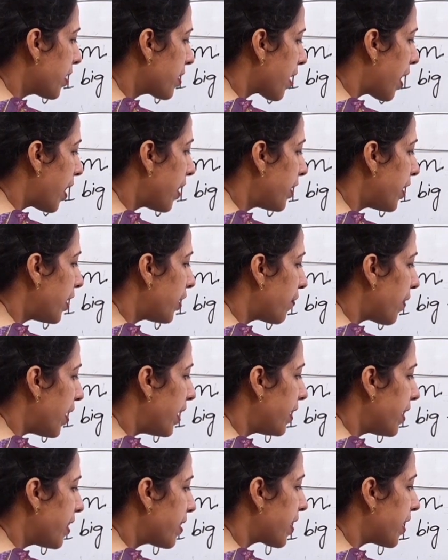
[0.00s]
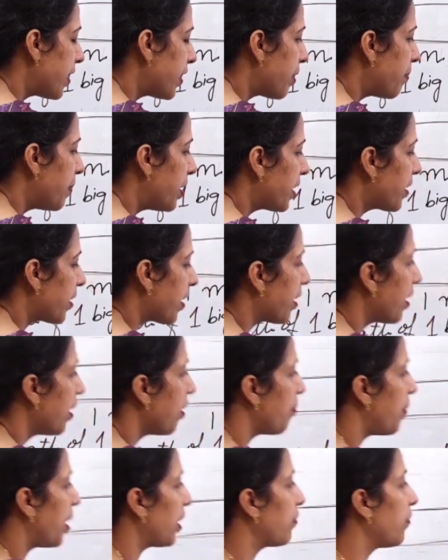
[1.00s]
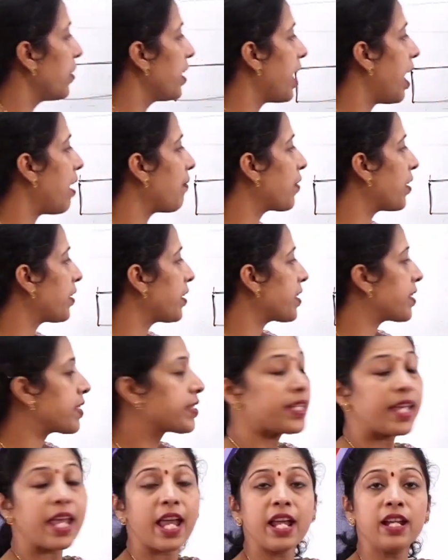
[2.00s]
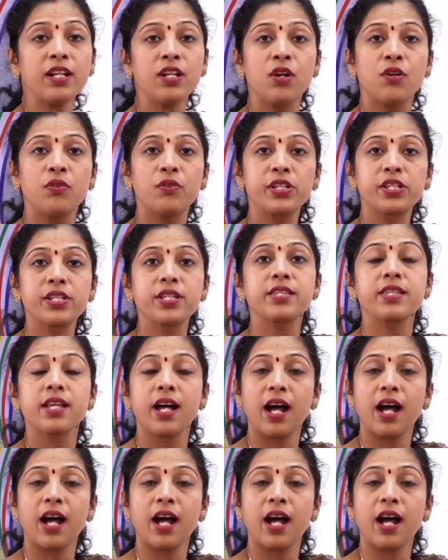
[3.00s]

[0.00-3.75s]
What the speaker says: is 120 centimeter, but we have got a scale which is